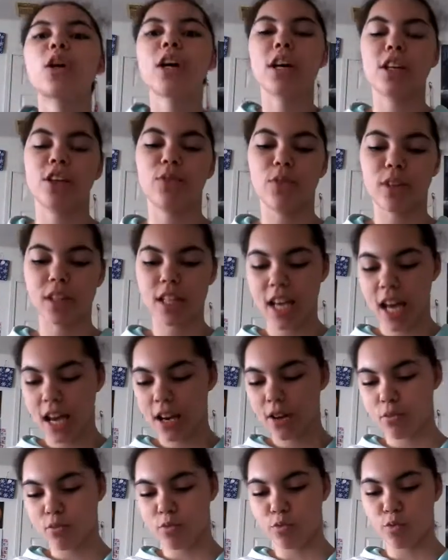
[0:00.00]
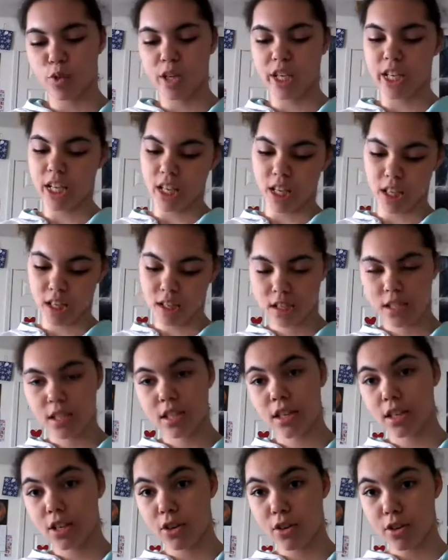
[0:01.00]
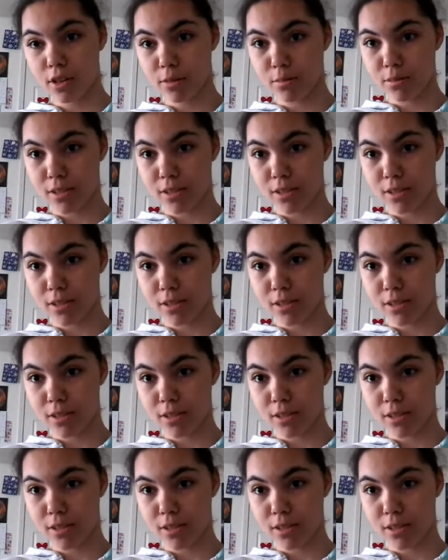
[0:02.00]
good. You really gotta read it. You know what I'm